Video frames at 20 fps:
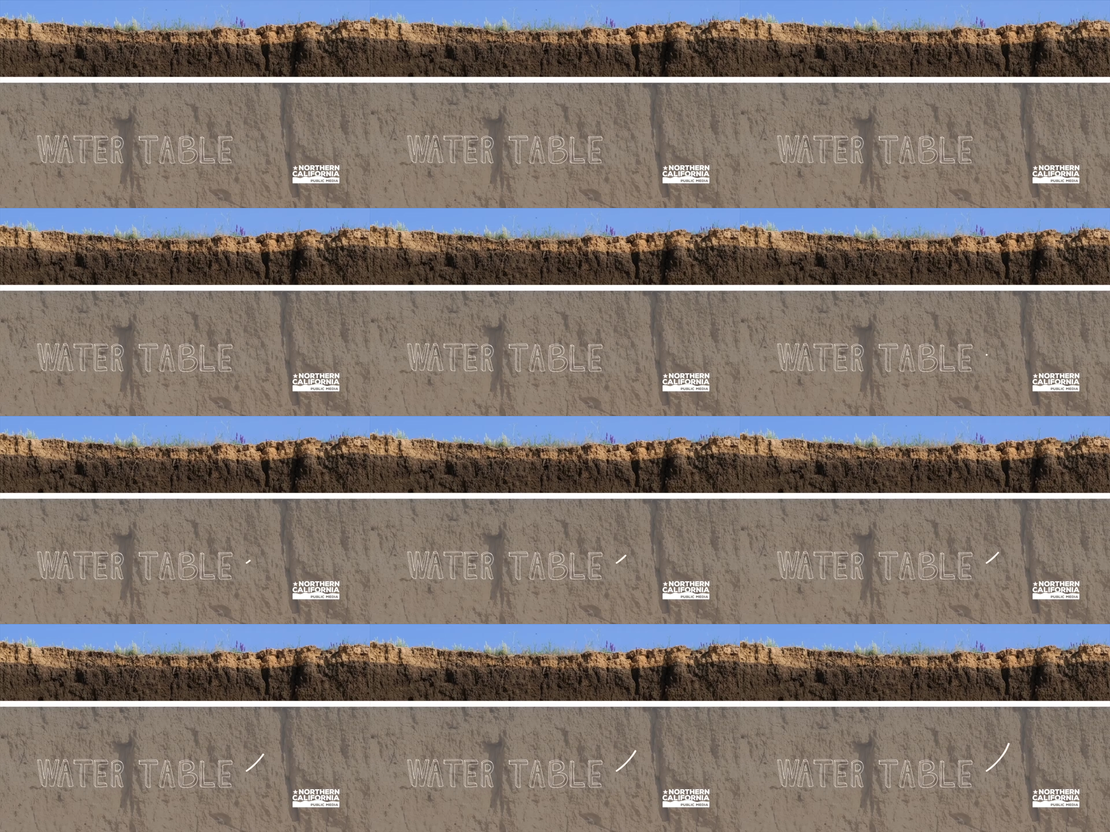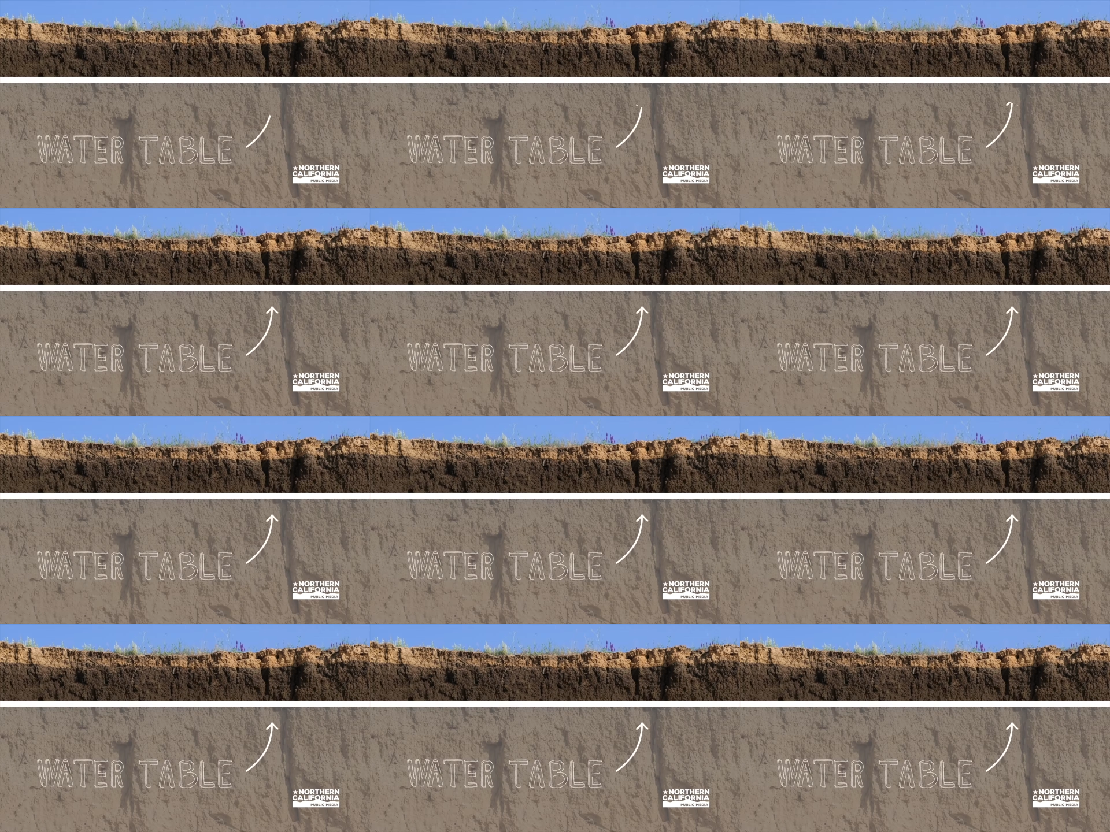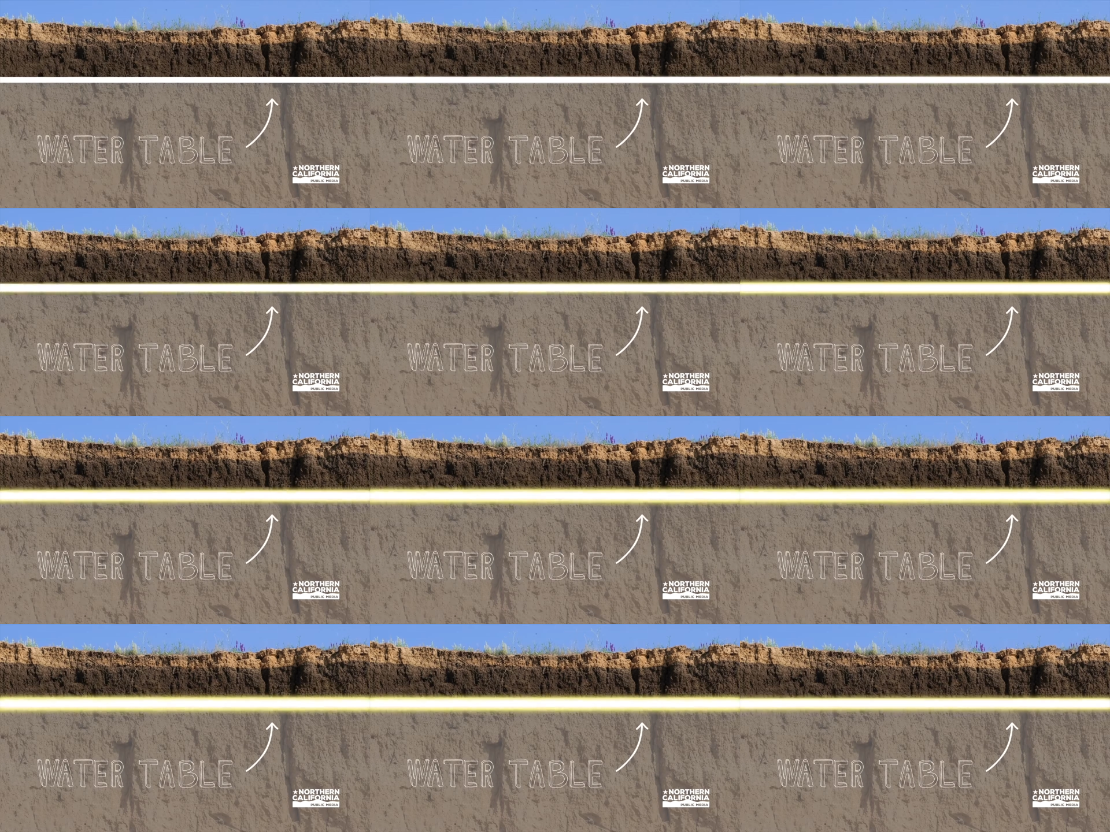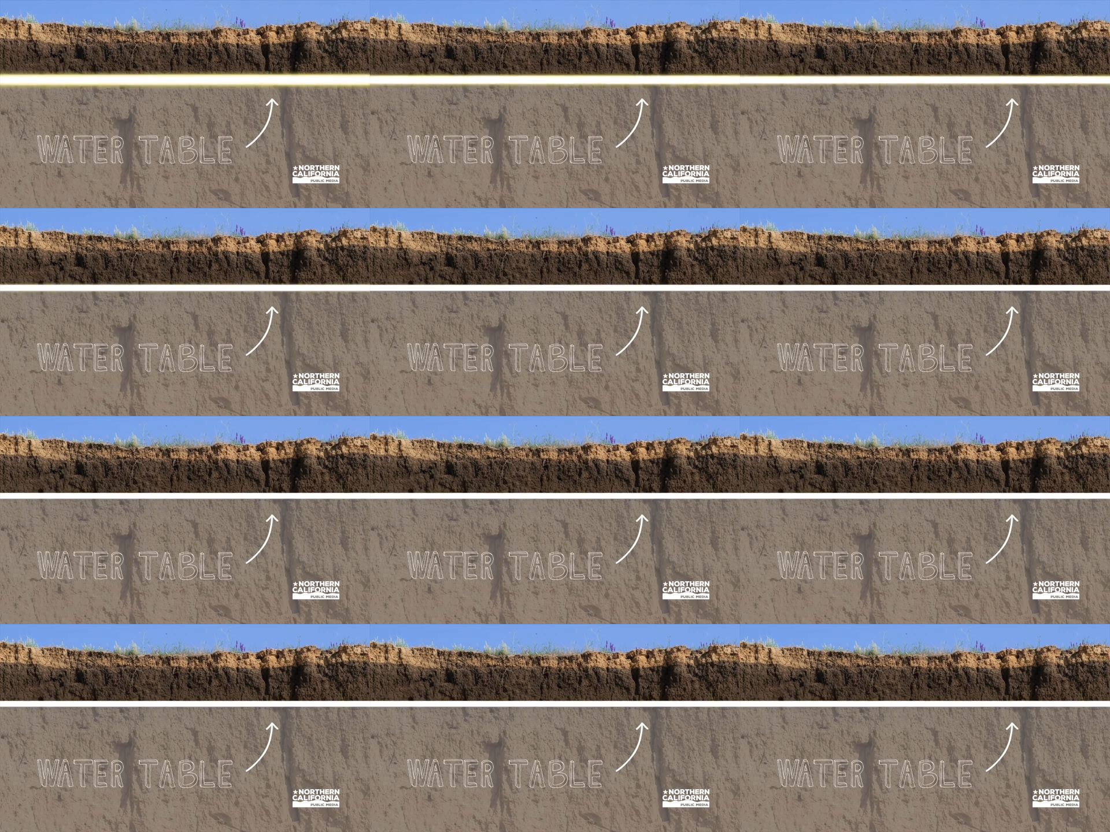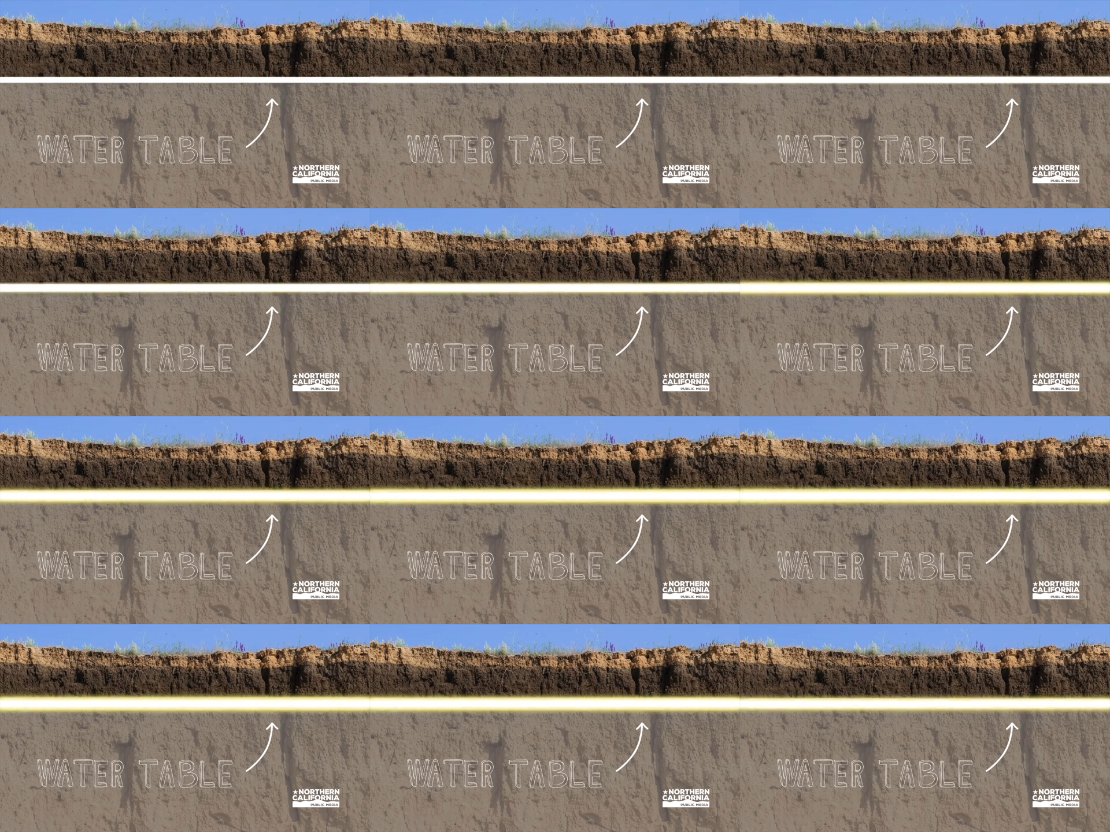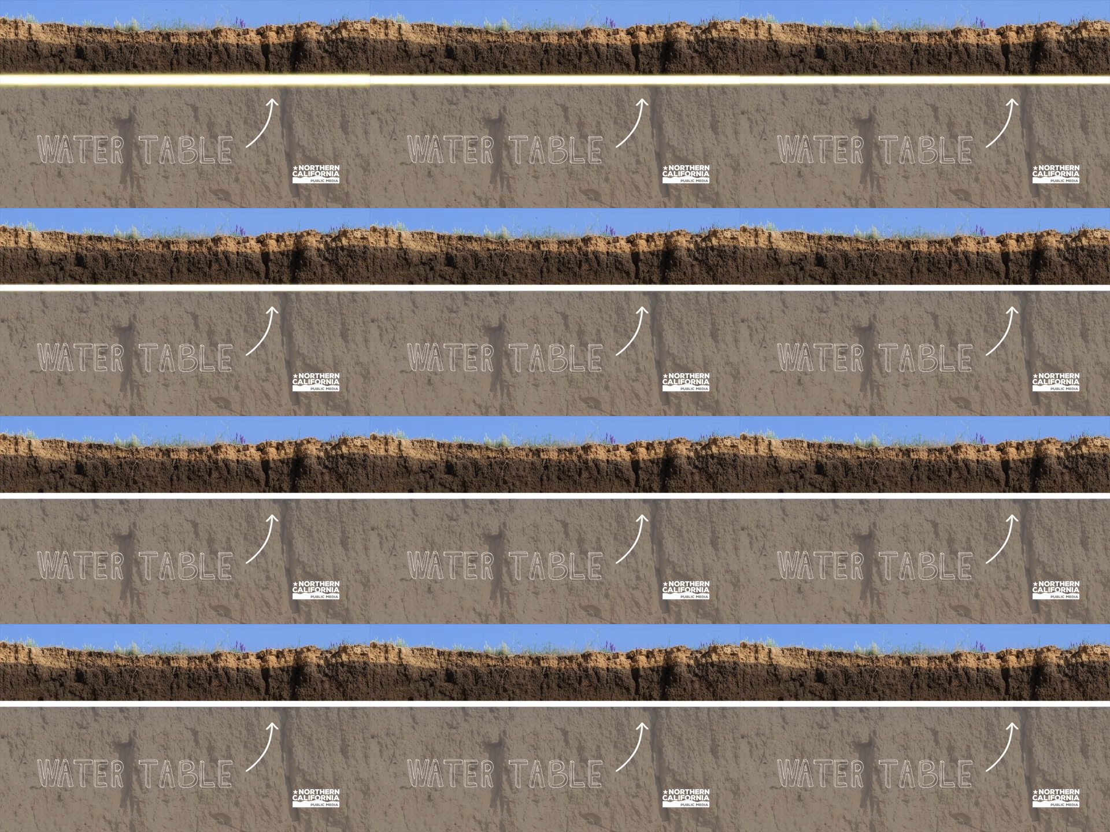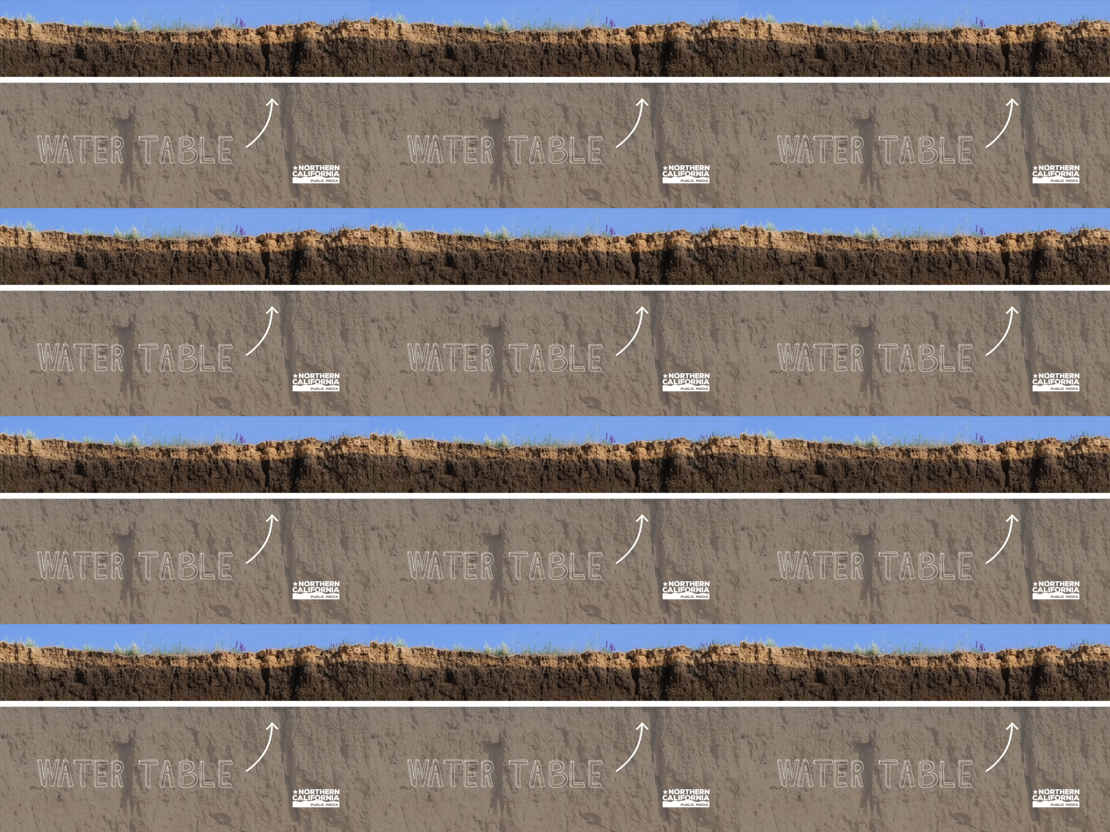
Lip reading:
Nobody's mouth can be seen.